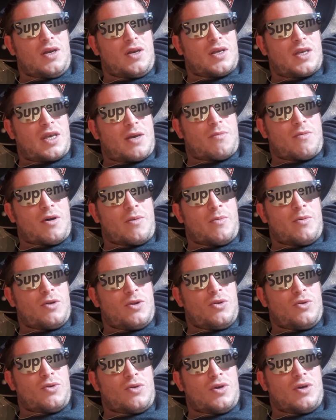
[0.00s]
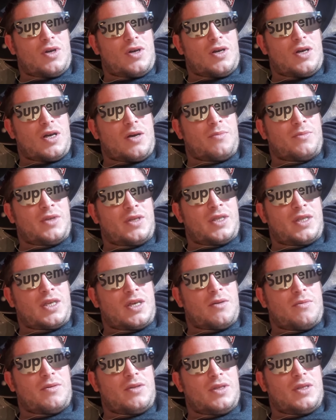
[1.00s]
Came out of more though. I'm
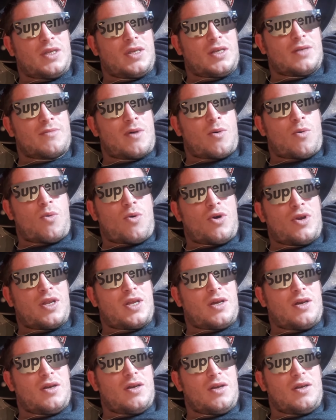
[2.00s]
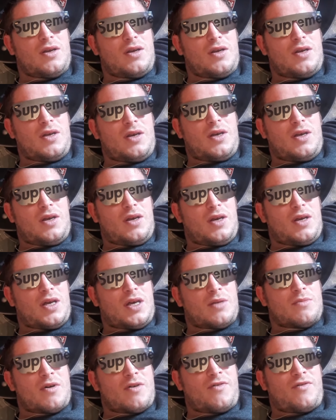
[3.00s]
determined. I'm a warrior.
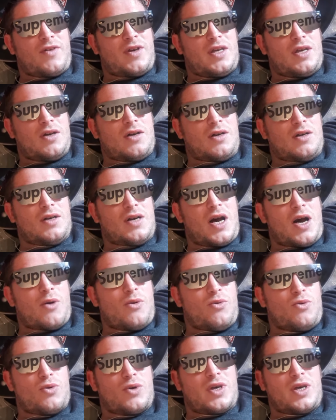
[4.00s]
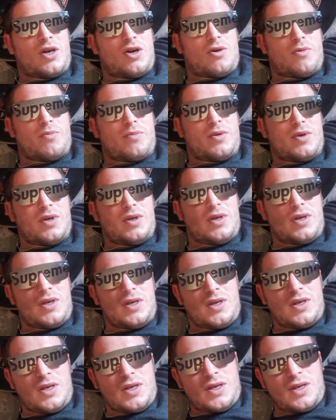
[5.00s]
I'm a fighter. I'll not give up.
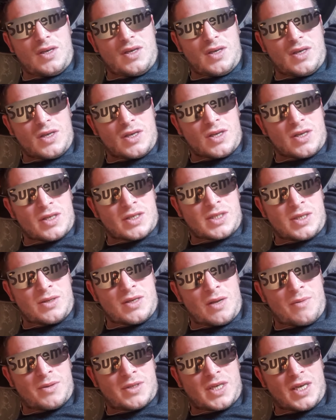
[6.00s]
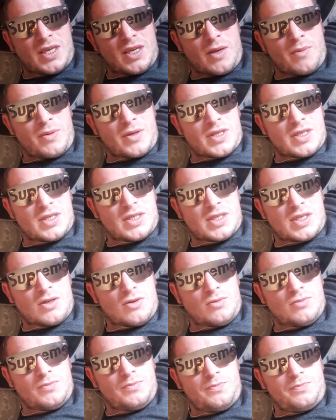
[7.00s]
See now I'm sitting in a prison cell.